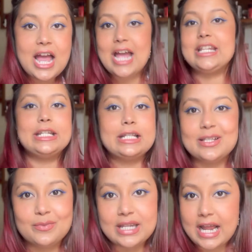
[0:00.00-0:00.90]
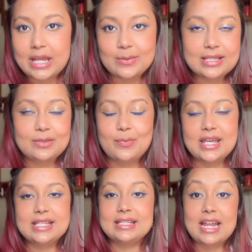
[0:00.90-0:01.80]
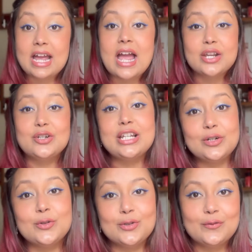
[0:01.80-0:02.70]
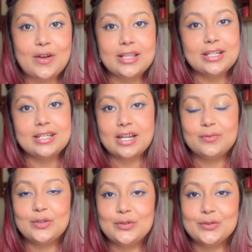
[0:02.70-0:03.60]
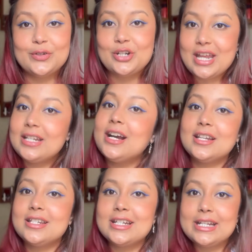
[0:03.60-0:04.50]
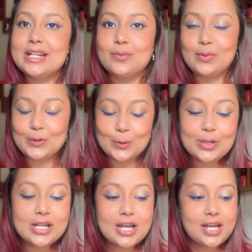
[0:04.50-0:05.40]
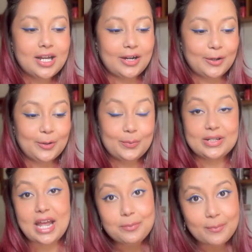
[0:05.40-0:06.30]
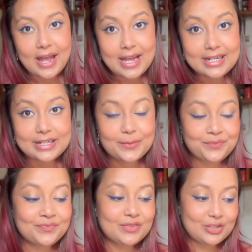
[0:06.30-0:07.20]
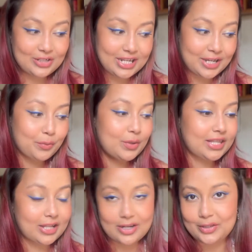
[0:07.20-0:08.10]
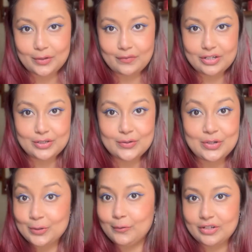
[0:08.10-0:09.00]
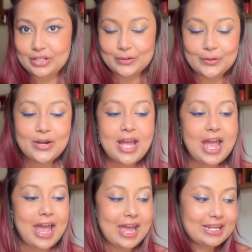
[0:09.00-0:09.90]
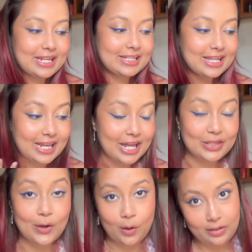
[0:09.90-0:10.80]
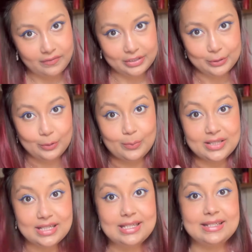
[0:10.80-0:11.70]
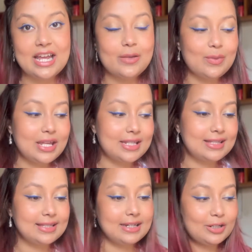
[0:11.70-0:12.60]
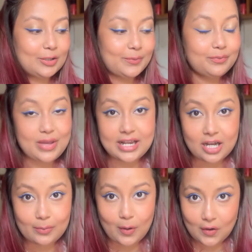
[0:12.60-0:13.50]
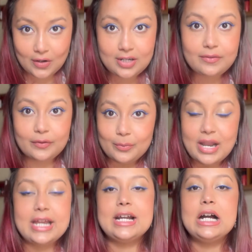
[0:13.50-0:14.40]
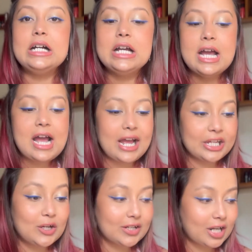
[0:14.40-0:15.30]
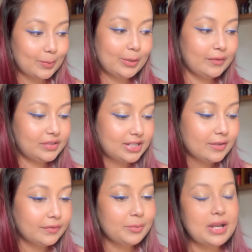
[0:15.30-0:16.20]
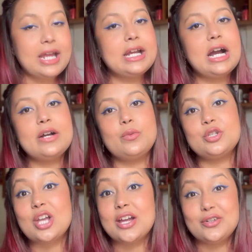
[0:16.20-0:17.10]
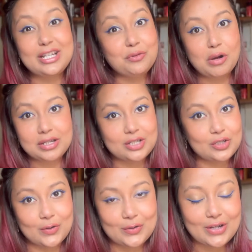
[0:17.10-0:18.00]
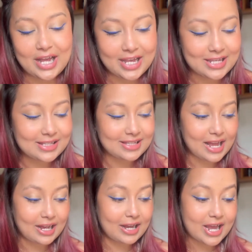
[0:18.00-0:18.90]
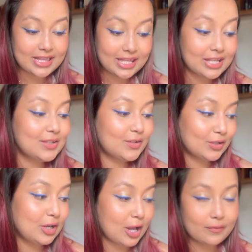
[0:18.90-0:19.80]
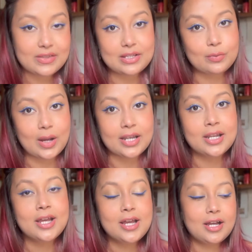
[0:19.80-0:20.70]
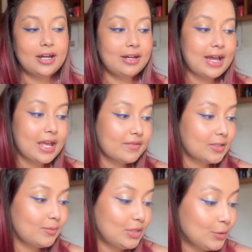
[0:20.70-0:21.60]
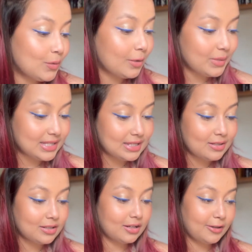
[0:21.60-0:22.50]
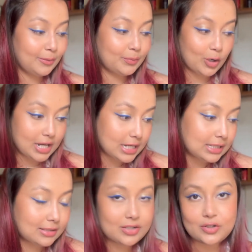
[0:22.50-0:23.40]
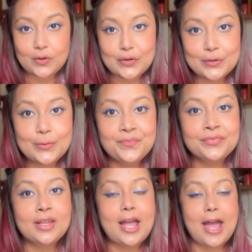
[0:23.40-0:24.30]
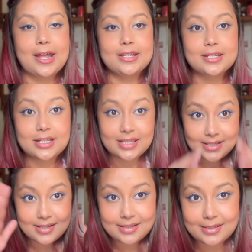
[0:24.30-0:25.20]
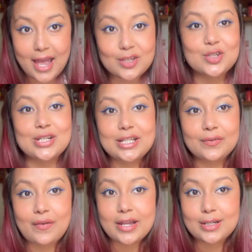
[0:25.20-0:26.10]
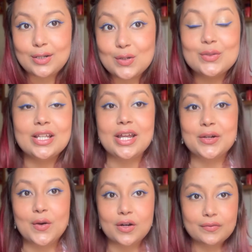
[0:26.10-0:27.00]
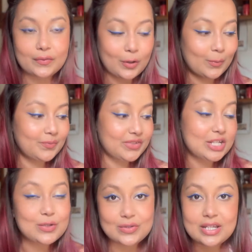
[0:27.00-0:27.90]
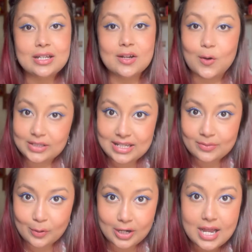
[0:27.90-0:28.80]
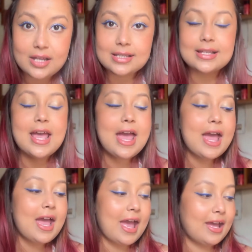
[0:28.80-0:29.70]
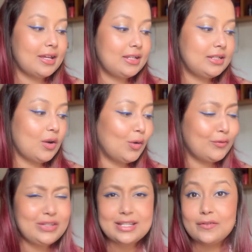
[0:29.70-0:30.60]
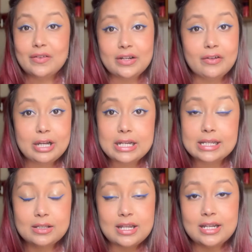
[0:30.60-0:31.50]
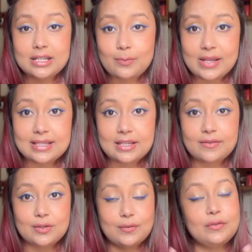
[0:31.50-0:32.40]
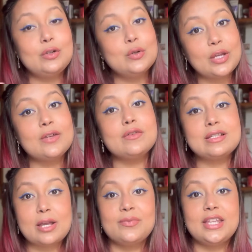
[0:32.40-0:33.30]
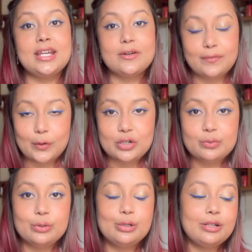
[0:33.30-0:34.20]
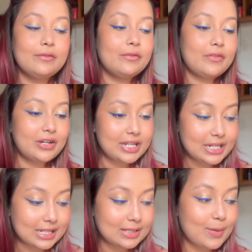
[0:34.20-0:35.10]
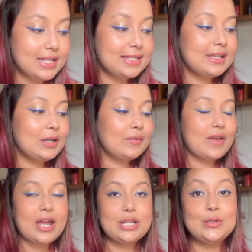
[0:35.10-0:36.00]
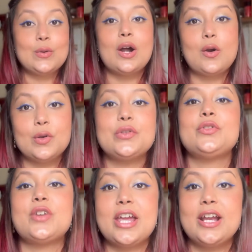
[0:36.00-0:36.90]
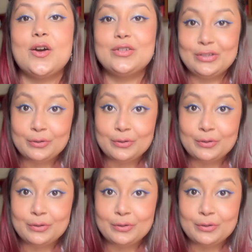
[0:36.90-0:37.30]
needed some time and space, and I really couldn't find the time to, you know, create content and upload, but I'm back today with another video, new video, and it's another haul video, but this time it's a makeup haul from NYKAA. I got a couple of stuff from NYKAA which I really want to show you guys. I think you're gonna love this one. I have some new amazing products to show you, and this is actually the final look that I got from using all these products, and all of these are very inexpensive. So if you're looking for something affordable, very inexpensive, and you are also trying out new